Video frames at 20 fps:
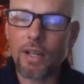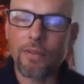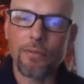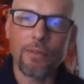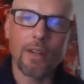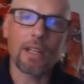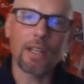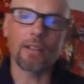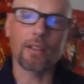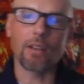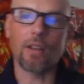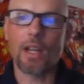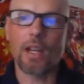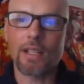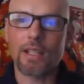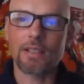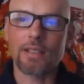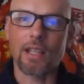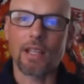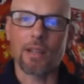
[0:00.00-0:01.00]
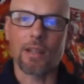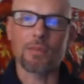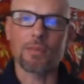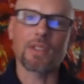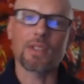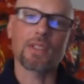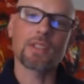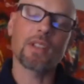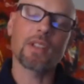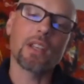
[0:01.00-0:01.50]
find a lot of times
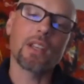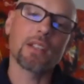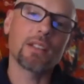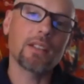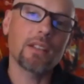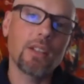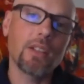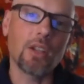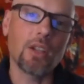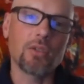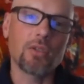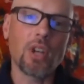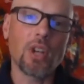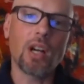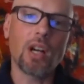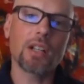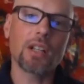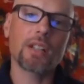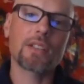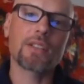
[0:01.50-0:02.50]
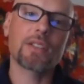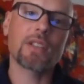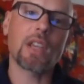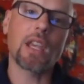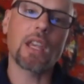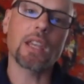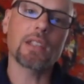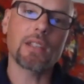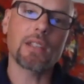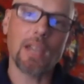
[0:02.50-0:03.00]
is that, you know, dogs
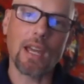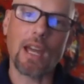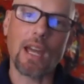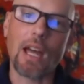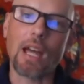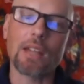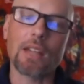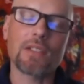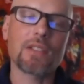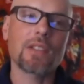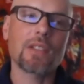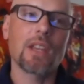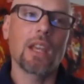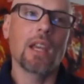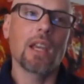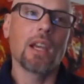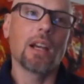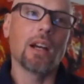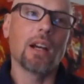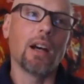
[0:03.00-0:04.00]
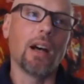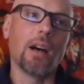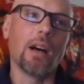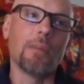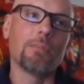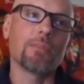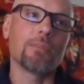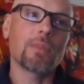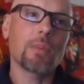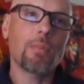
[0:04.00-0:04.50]
and cats,
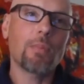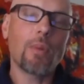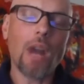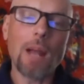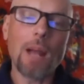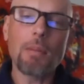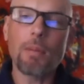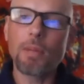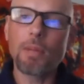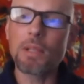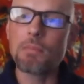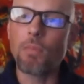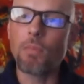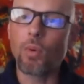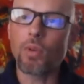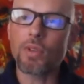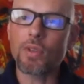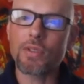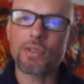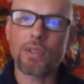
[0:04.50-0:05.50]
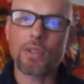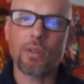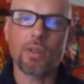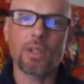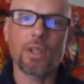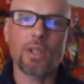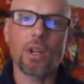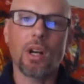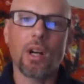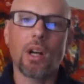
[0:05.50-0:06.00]
um, probably more so in
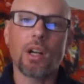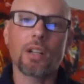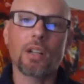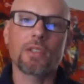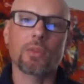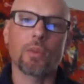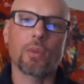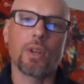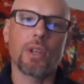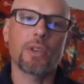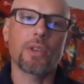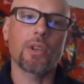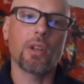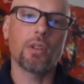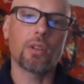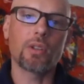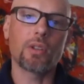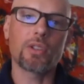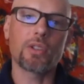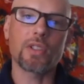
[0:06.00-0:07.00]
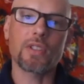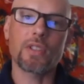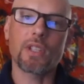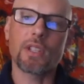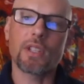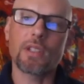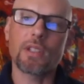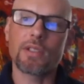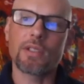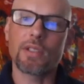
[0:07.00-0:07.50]
dogs with allergic
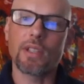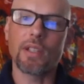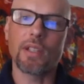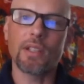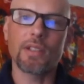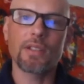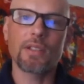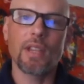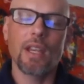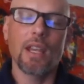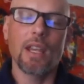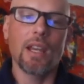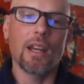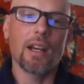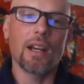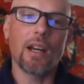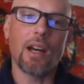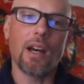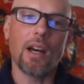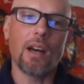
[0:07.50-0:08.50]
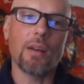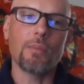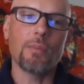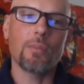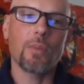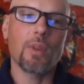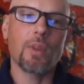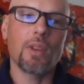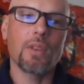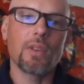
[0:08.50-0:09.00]
skin disease,
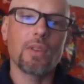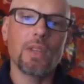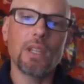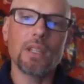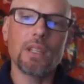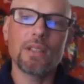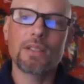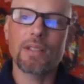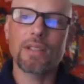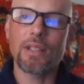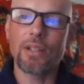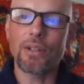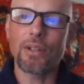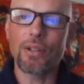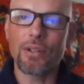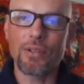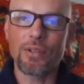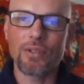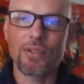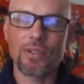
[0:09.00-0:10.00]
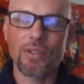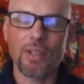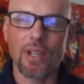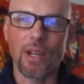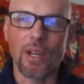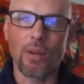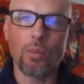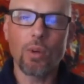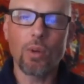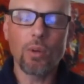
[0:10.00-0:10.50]
um, these ears
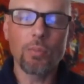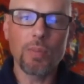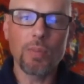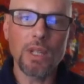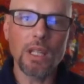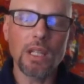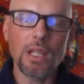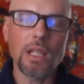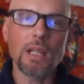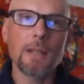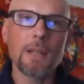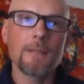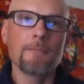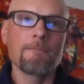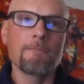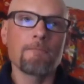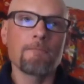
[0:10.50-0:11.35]
uh, will be